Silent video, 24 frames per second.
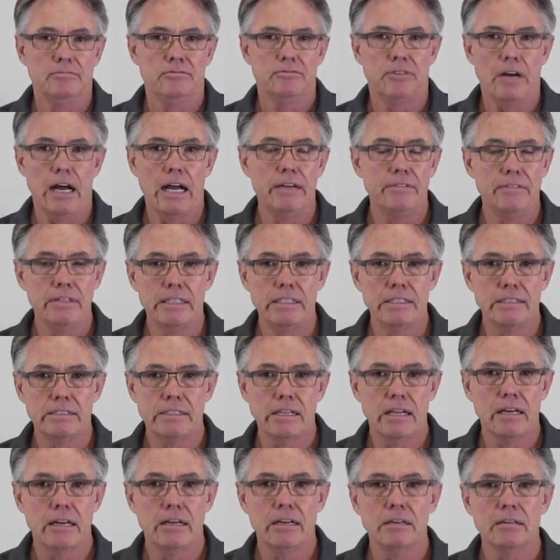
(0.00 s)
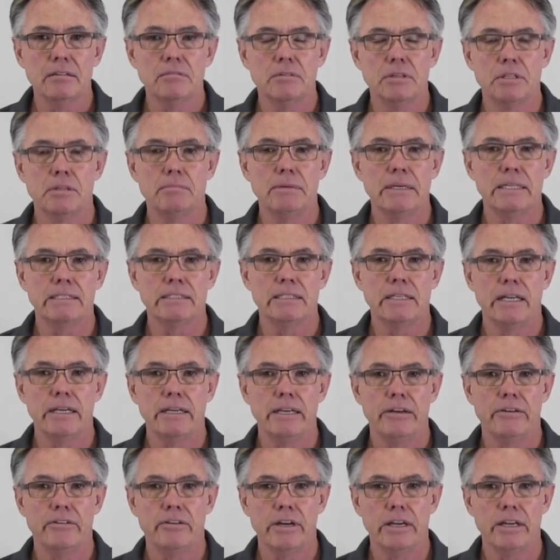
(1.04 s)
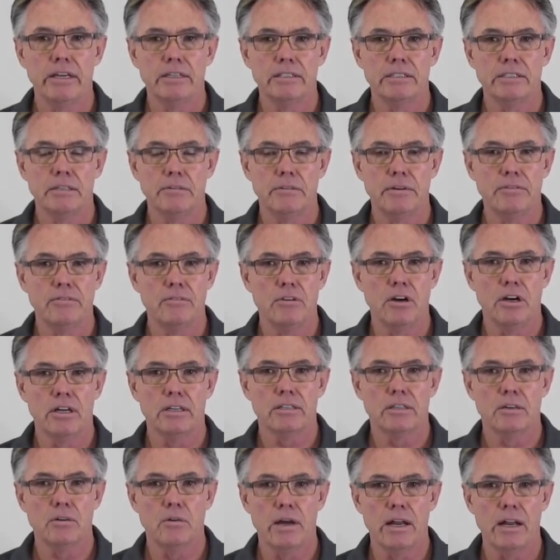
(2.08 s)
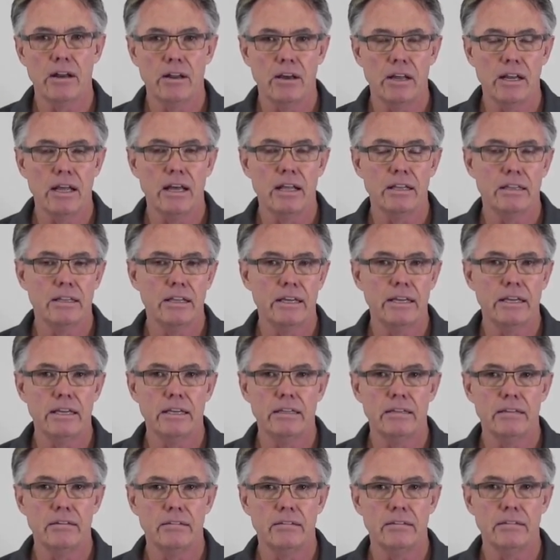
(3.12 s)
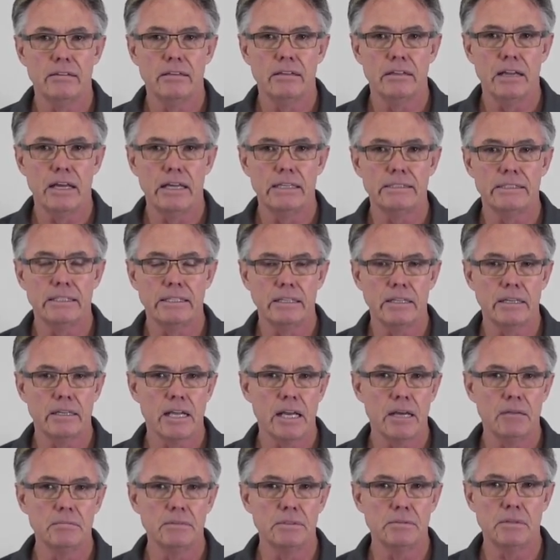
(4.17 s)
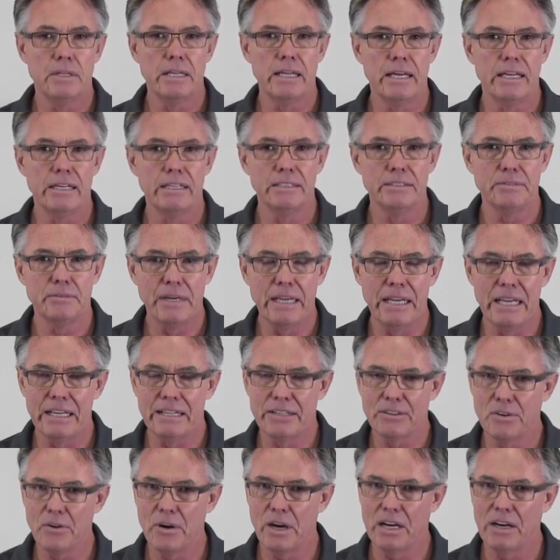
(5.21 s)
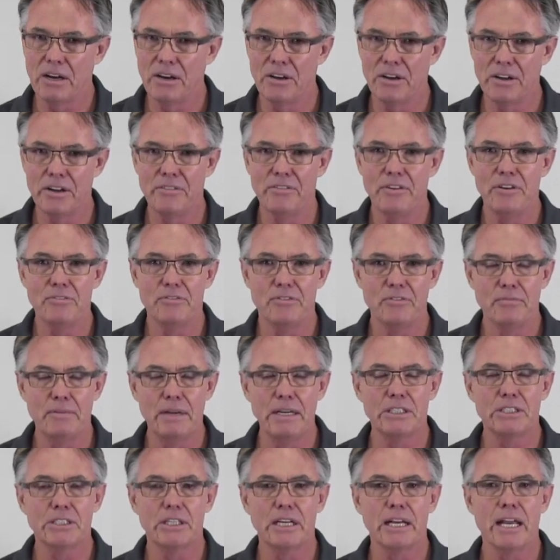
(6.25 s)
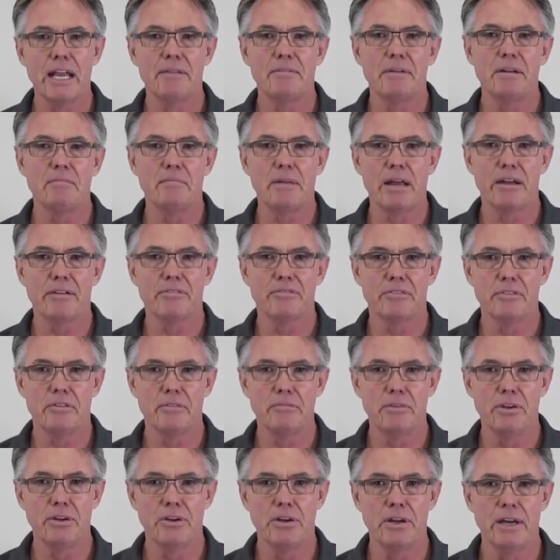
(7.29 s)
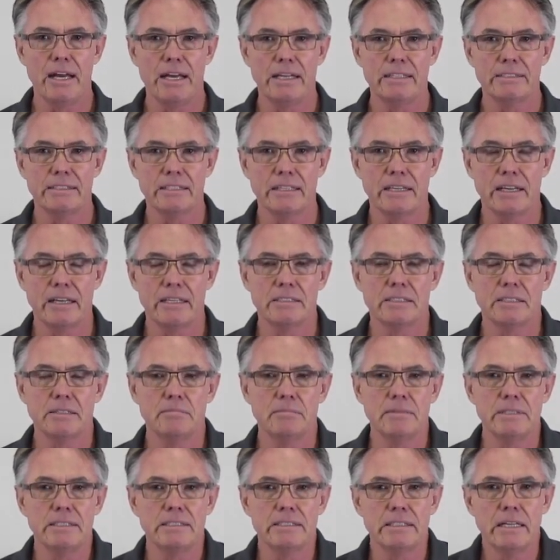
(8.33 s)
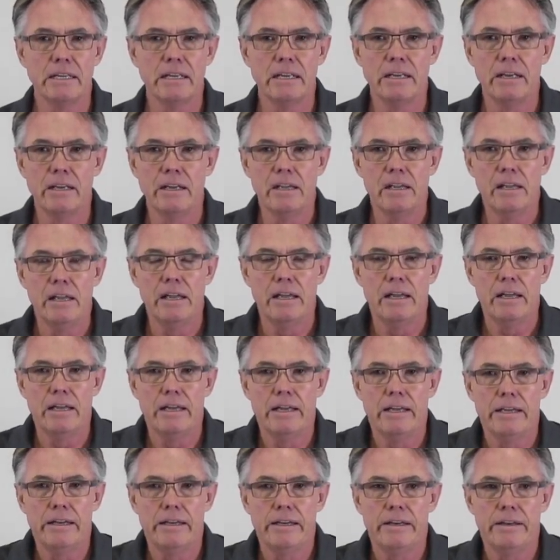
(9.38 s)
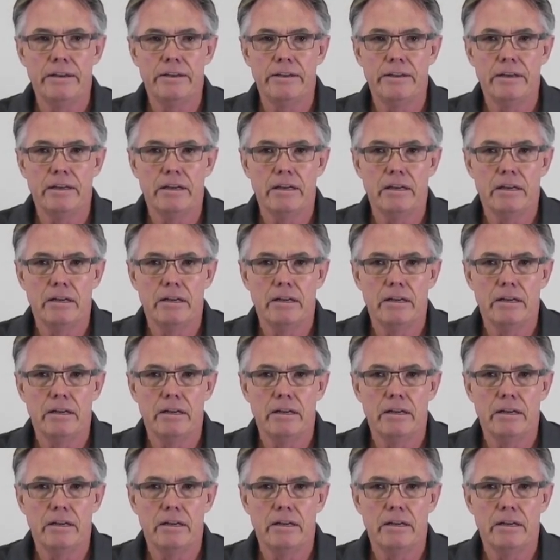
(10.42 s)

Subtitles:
5 years now with the Bix'n Andy Trigger, so we've got quite a lot out there, and the nice thing that comes with that is we get quite a lot of information coming back from you guys, the customers. And